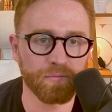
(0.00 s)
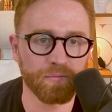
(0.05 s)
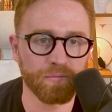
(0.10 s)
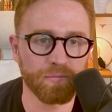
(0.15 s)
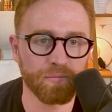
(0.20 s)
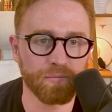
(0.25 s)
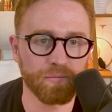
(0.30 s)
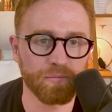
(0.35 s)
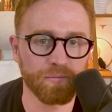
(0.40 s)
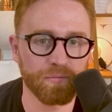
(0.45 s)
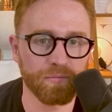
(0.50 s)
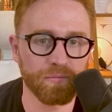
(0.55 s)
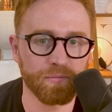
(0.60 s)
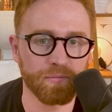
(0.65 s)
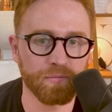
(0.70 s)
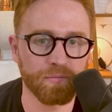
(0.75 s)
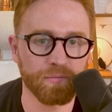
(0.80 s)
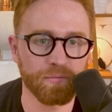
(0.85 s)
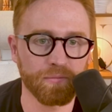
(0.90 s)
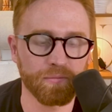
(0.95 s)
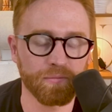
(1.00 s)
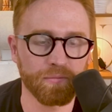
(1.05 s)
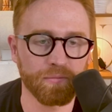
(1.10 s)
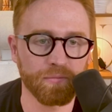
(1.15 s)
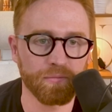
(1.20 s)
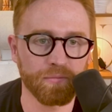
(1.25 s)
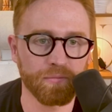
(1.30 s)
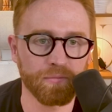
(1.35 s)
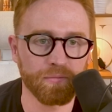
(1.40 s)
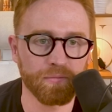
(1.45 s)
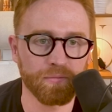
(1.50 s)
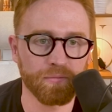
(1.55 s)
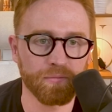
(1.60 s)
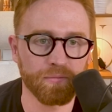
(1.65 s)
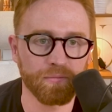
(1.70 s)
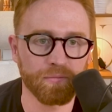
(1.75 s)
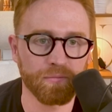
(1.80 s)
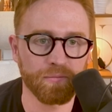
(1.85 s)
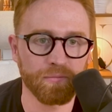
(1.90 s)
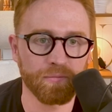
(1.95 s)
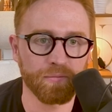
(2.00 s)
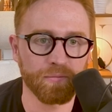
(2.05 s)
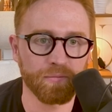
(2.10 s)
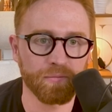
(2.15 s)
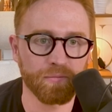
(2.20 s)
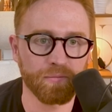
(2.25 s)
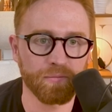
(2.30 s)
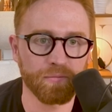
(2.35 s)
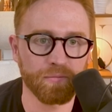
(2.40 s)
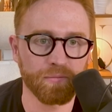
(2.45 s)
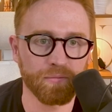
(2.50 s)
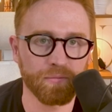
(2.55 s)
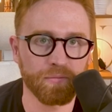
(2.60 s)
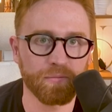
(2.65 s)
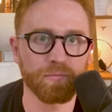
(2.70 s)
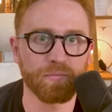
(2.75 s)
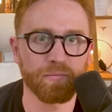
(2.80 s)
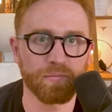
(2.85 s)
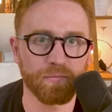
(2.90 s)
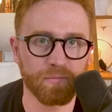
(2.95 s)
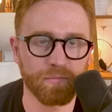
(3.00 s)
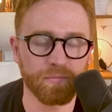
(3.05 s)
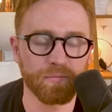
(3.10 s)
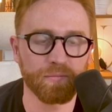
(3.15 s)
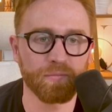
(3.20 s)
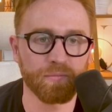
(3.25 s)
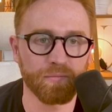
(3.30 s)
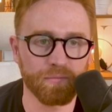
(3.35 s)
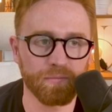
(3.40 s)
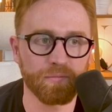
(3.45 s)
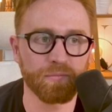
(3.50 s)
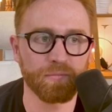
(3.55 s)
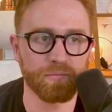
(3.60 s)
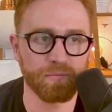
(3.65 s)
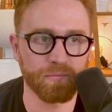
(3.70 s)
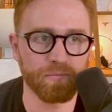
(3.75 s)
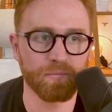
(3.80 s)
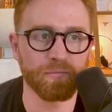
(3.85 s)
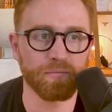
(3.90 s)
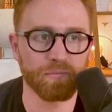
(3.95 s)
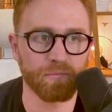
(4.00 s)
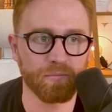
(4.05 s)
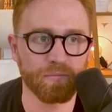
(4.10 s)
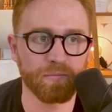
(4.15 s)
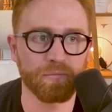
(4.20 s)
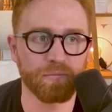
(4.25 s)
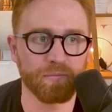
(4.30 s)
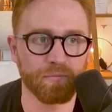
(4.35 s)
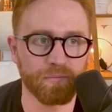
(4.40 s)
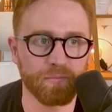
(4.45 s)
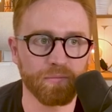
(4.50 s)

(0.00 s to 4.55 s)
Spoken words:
(not speaking)